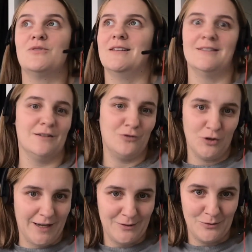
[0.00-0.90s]
seasons of
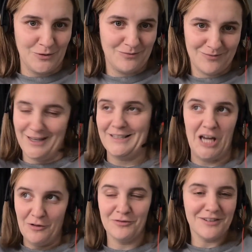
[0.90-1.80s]
Newcastle's
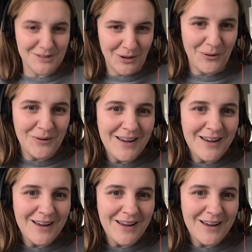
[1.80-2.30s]
life. So